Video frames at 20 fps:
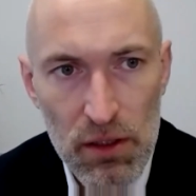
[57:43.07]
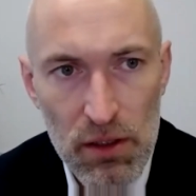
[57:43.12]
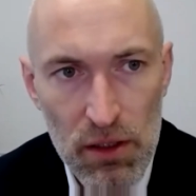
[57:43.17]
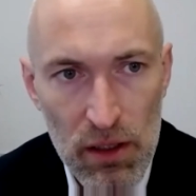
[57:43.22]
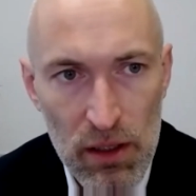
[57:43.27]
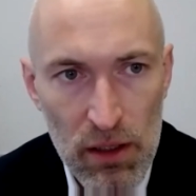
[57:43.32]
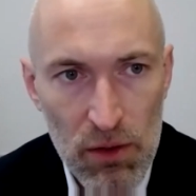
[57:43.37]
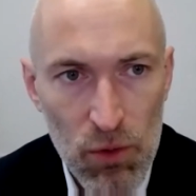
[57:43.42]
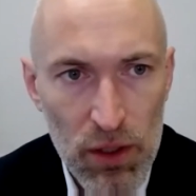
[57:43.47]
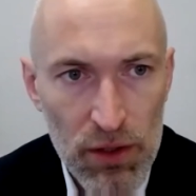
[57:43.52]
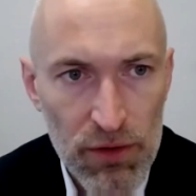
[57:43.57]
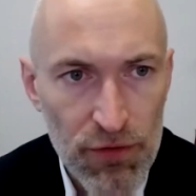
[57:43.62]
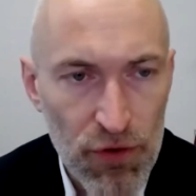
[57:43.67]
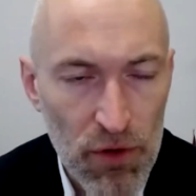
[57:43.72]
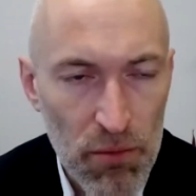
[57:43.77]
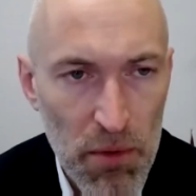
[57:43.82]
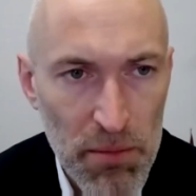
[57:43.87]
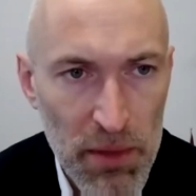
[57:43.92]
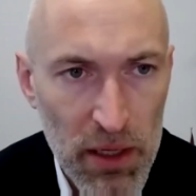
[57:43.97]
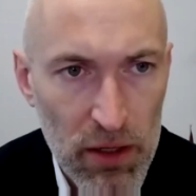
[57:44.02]
one
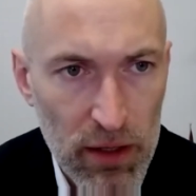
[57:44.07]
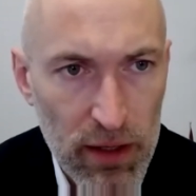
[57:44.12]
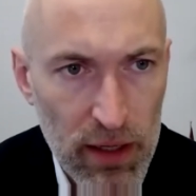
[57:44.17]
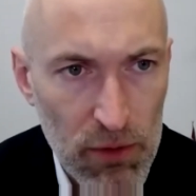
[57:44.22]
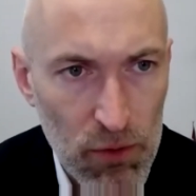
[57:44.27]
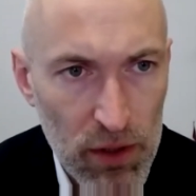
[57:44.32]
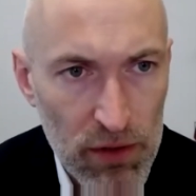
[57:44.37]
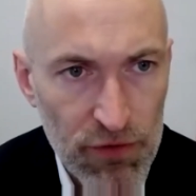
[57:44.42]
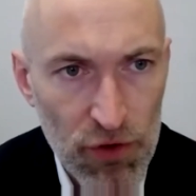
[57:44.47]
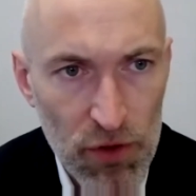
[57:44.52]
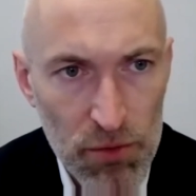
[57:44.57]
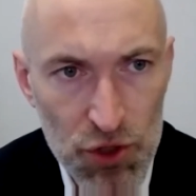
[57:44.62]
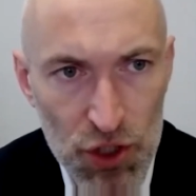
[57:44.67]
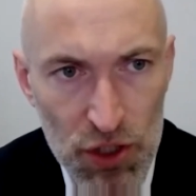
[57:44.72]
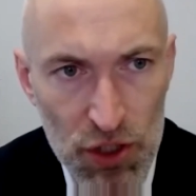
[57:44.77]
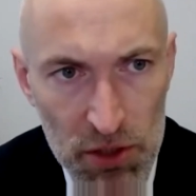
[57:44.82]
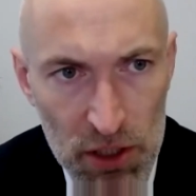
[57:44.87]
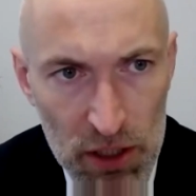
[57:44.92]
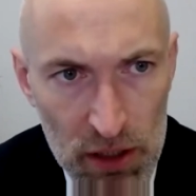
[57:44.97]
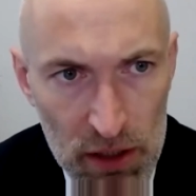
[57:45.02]
from America, one from
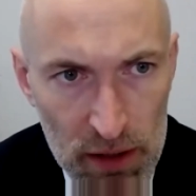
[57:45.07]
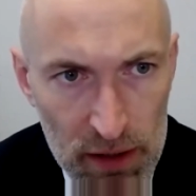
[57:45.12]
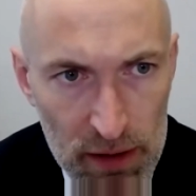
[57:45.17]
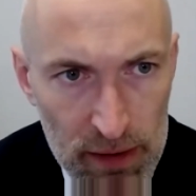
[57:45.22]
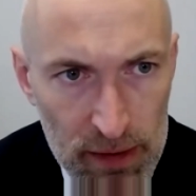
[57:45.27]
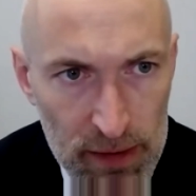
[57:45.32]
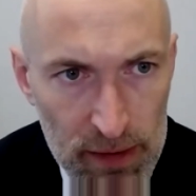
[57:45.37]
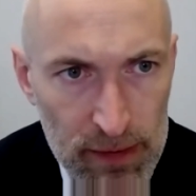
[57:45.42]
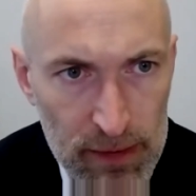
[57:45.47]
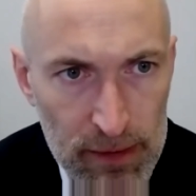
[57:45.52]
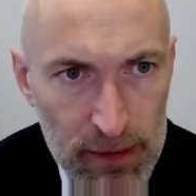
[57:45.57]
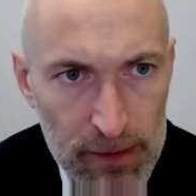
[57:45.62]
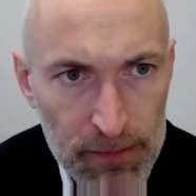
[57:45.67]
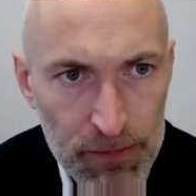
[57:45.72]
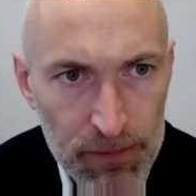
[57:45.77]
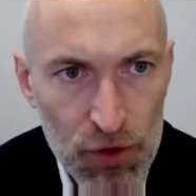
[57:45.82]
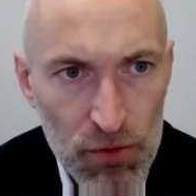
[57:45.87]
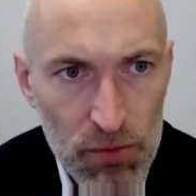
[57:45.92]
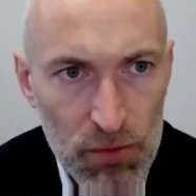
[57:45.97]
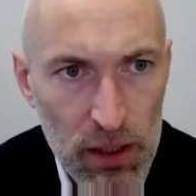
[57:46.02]
Germany.
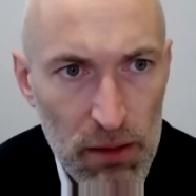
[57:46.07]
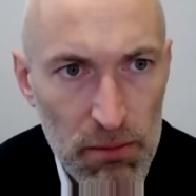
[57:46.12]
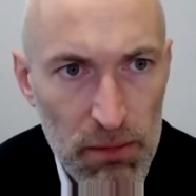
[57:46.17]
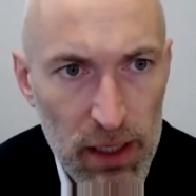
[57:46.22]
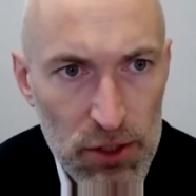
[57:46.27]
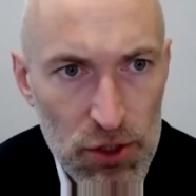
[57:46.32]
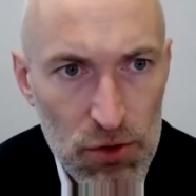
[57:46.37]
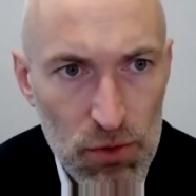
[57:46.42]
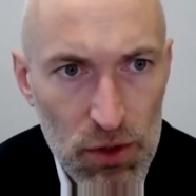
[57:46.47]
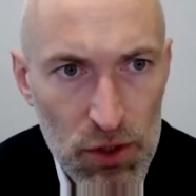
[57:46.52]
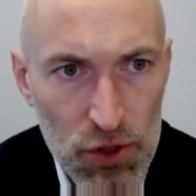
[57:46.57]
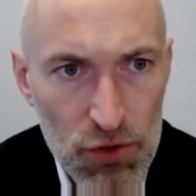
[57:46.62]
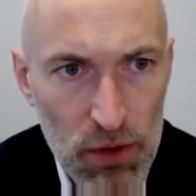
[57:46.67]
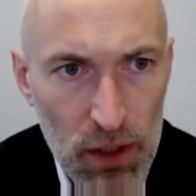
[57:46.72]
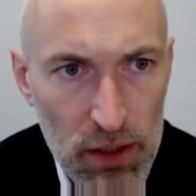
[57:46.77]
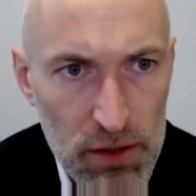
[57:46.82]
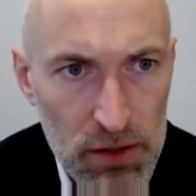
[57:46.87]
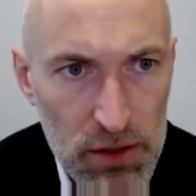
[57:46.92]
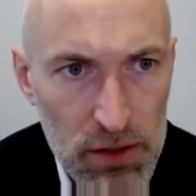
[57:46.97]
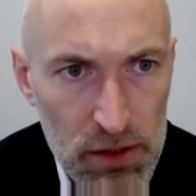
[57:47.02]
You might imagine which
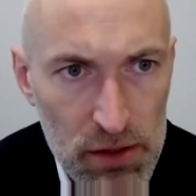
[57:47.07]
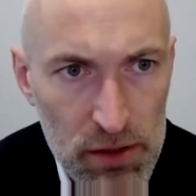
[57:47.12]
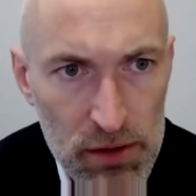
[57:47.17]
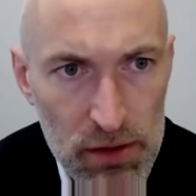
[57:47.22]
ones.